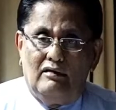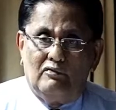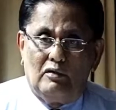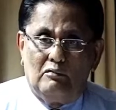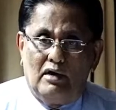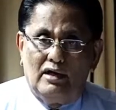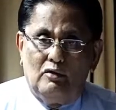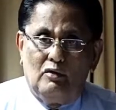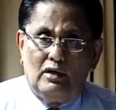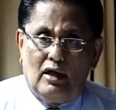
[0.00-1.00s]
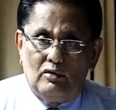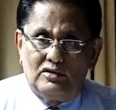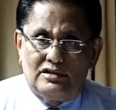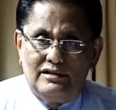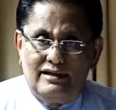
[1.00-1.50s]
from my old
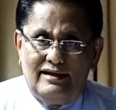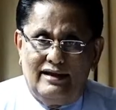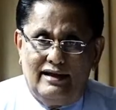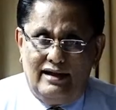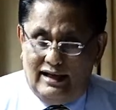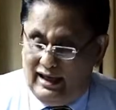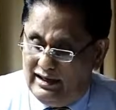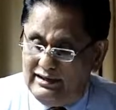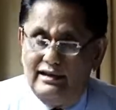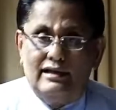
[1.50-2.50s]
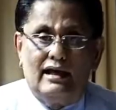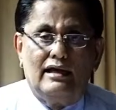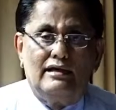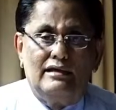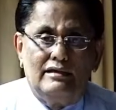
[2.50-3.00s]
house. And then
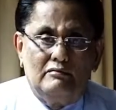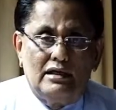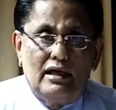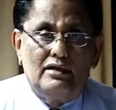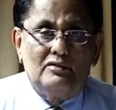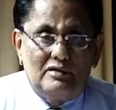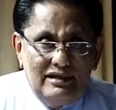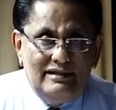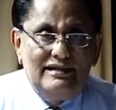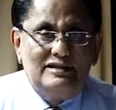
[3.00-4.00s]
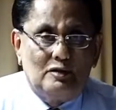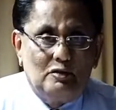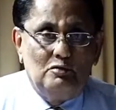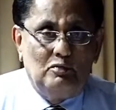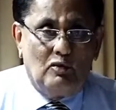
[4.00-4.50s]
I began to read. It's a
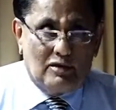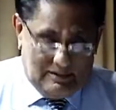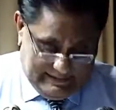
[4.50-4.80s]
good book.